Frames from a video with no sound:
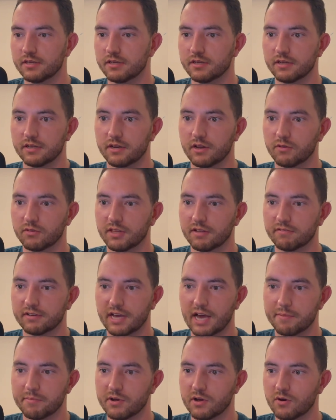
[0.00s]
living
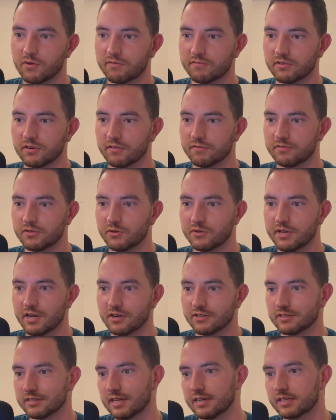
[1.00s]
on my own for a few
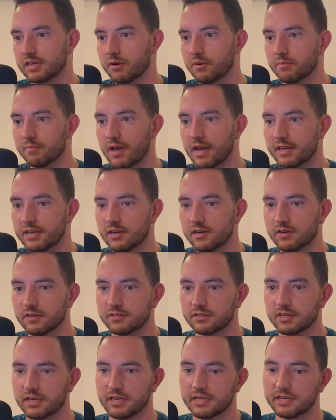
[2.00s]
years and then coming back here, it's
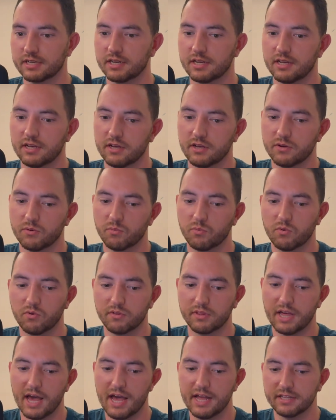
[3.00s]
like, well,
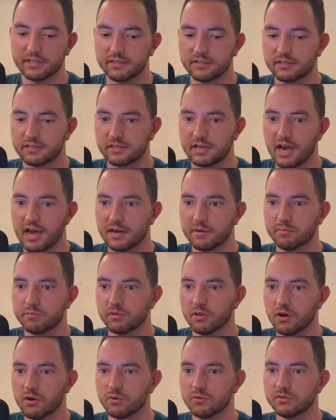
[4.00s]
that kind of
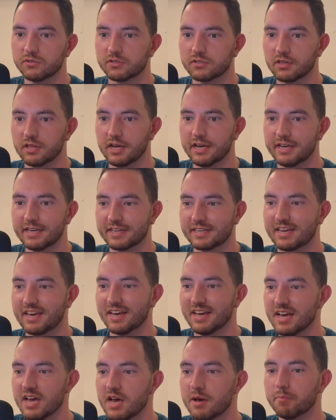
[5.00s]
blows. Like,
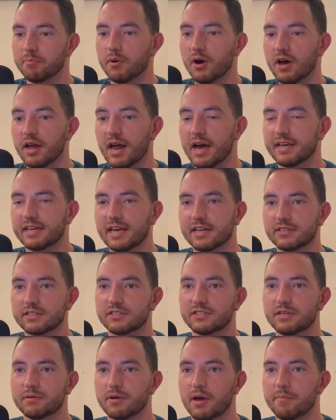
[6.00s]
but I get to
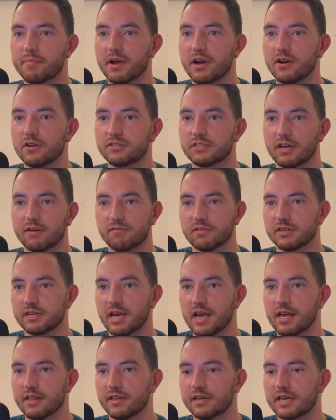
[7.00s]
see my parents every
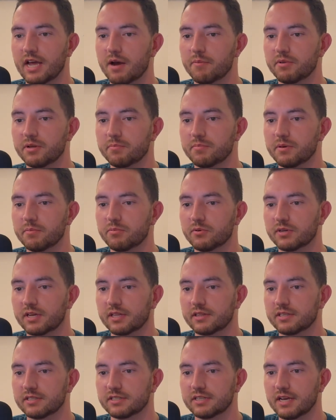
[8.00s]
day. Like, how many people get
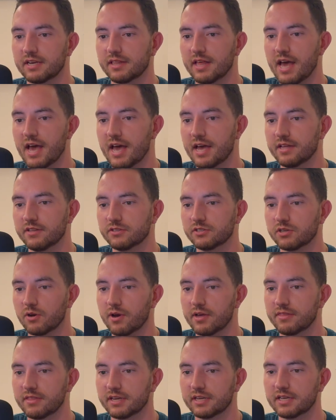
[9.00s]
to say that? And so I
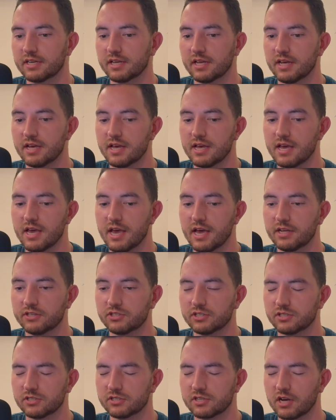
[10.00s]
think it
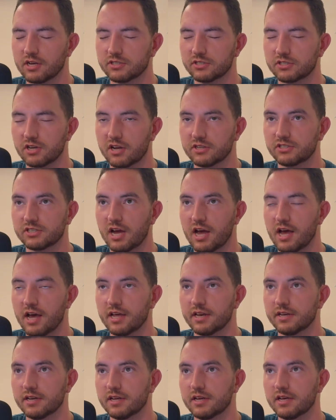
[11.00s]
just does touch on